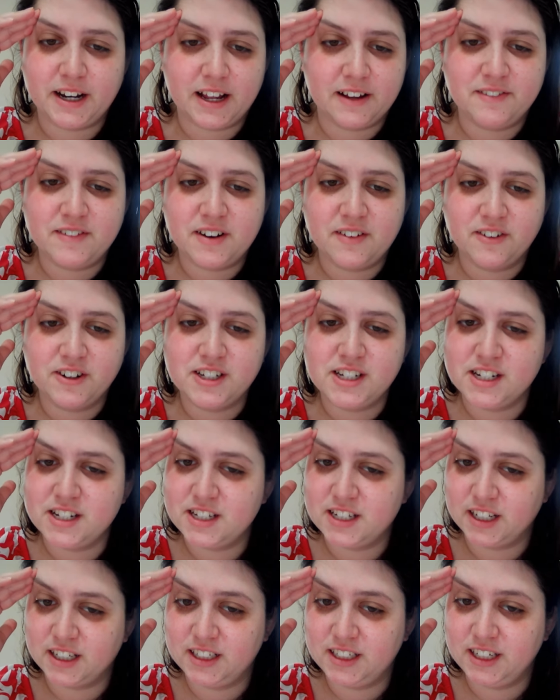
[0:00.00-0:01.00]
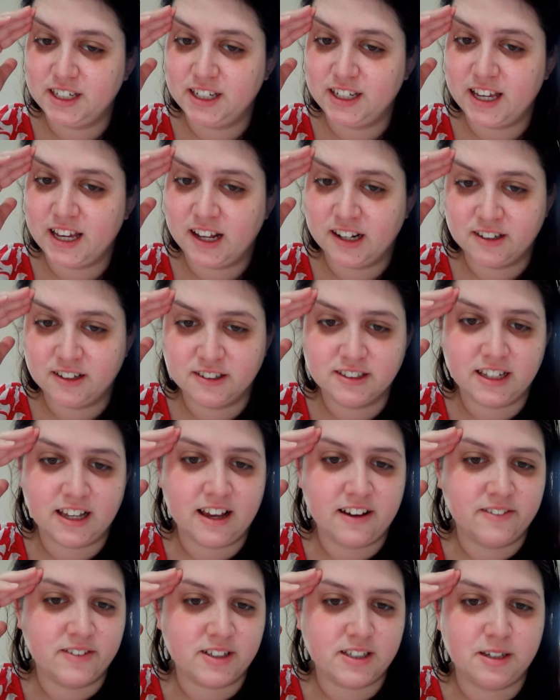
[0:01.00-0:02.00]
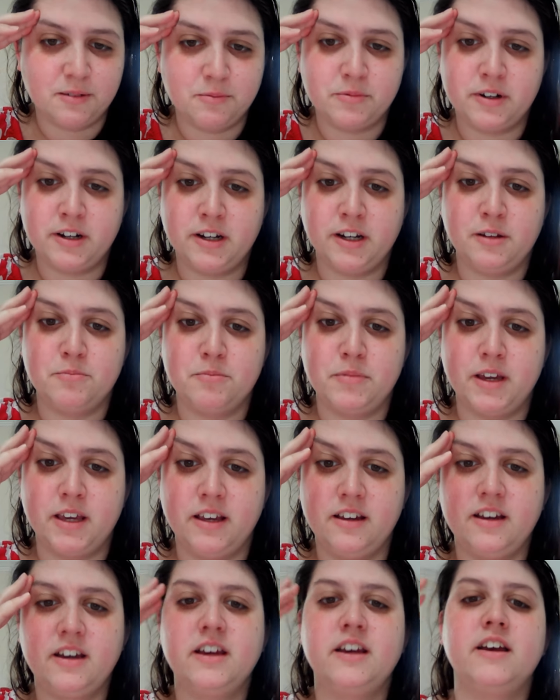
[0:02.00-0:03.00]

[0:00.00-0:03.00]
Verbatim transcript: I've never seen 16 Candles. I haven't seen Pretty in Pink,